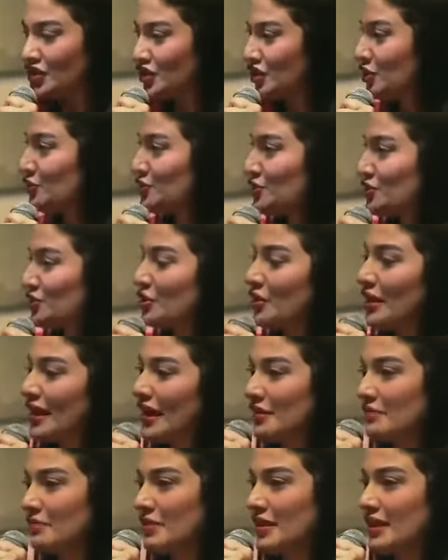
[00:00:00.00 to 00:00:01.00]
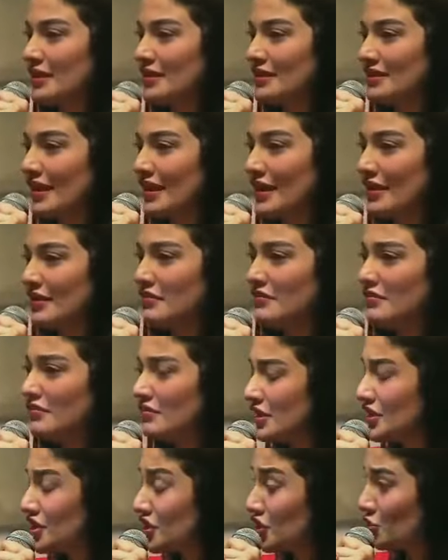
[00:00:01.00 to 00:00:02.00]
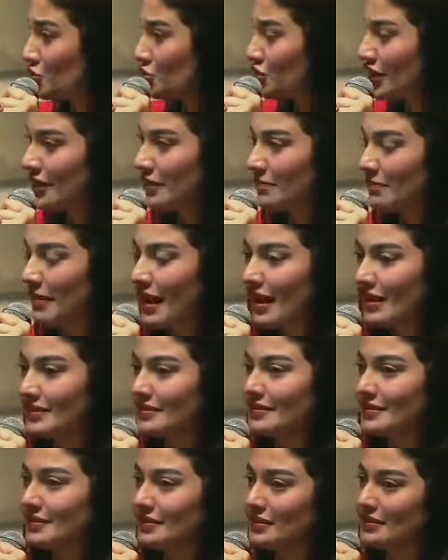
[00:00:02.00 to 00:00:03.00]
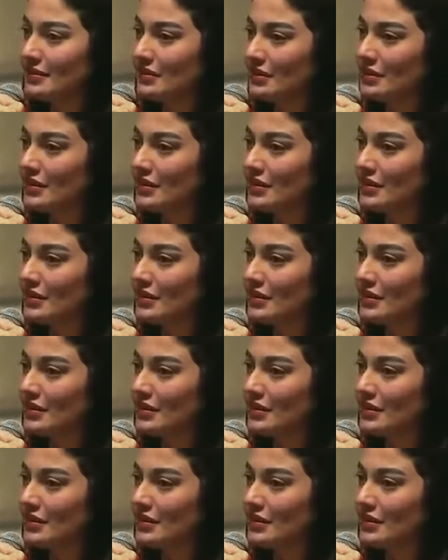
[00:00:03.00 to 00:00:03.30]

she used to look at me and said, "This too shall pass.